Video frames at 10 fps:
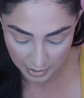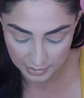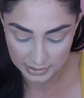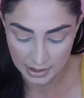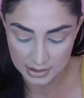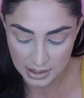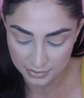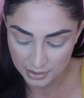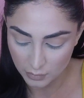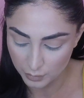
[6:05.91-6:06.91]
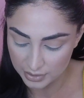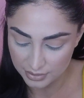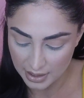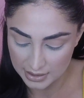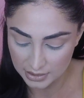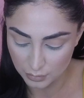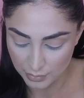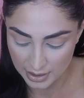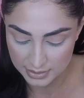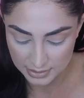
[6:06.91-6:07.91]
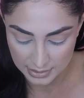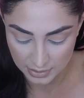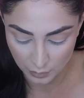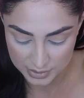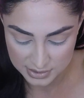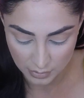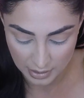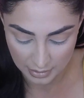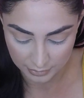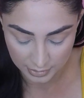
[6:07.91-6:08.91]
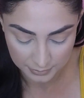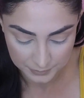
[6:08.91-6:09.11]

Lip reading: Again, nothing with any red in it whatsoever.